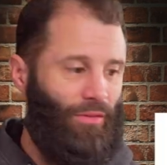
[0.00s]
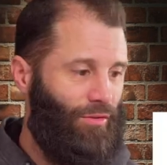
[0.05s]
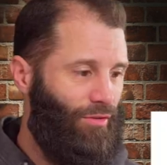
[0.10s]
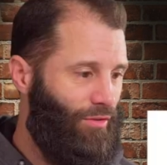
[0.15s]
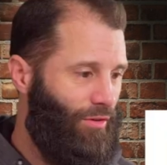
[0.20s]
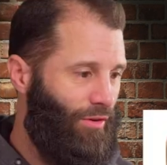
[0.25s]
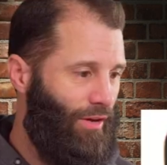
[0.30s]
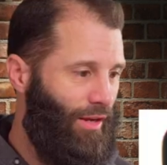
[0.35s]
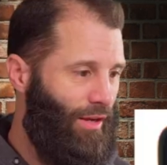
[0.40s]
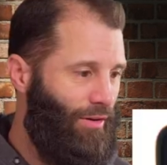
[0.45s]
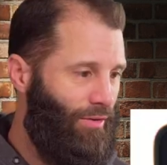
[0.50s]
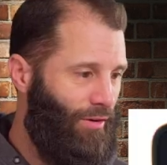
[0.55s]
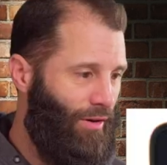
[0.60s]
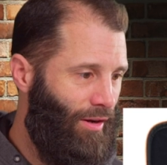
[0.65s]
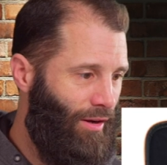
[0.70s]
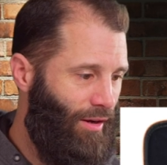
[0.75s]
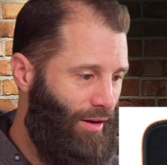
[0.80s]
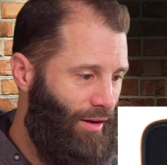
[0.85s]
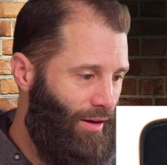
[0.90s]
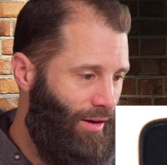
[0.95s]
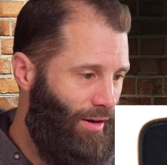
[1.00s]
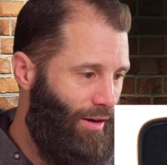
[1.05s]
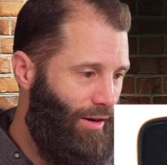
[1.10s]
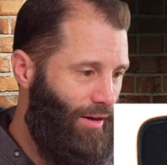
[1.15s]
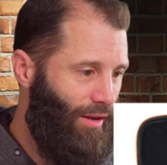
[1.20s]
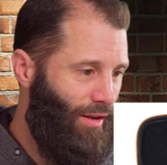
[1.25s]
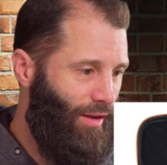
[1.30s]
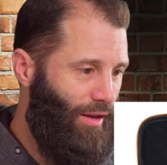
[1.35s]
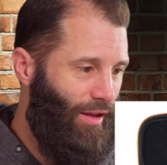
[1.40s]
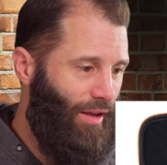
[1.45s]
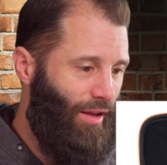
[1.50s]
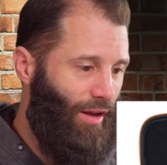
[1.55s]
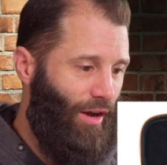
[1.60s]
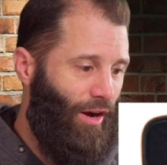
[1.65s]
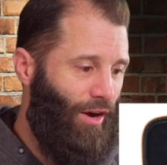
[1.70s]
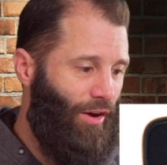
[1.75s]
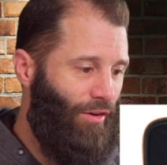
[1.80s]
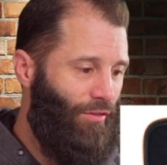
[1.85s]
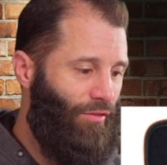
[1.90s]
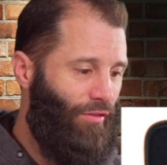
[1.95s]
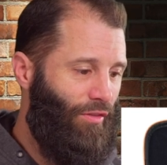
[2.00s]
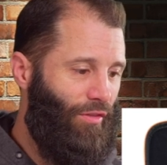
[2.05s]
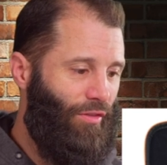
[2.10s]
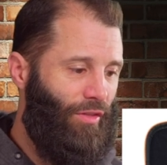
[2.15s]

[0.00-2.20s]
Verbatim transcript: the screen right here of